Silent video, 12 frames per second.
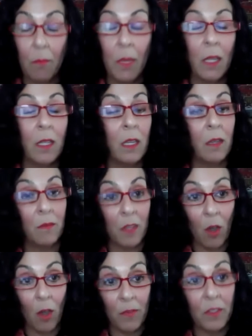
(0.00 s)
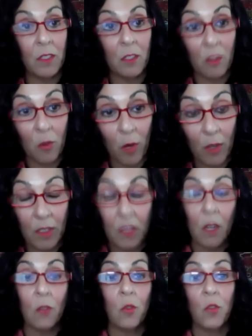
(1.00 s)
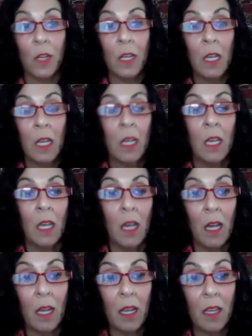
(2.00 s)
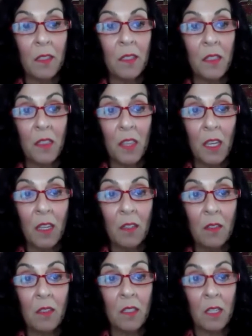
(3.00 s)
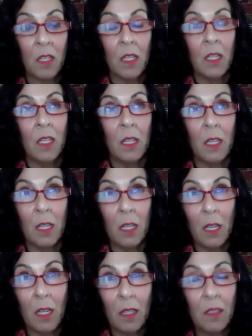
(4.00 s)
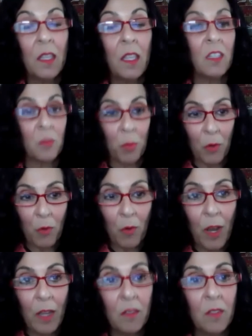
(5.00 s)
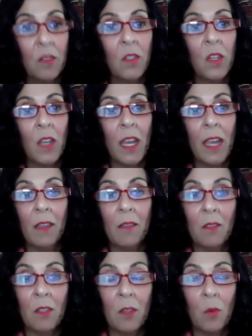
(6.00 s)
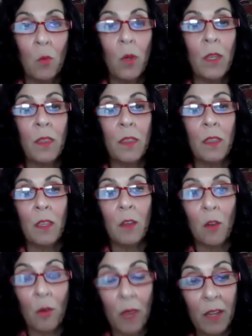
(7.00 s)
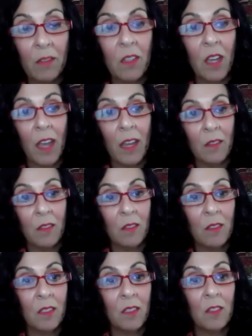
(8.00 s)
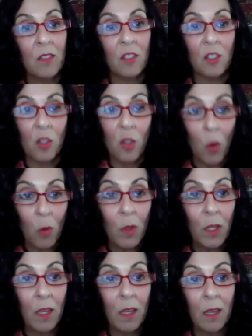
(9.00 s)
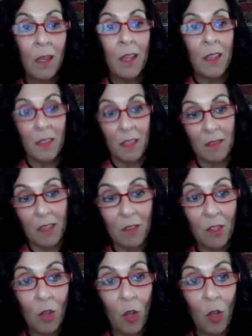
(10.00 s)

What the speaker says: many of the offices across the country, as things progressed and with the correct guidance, slowly the dental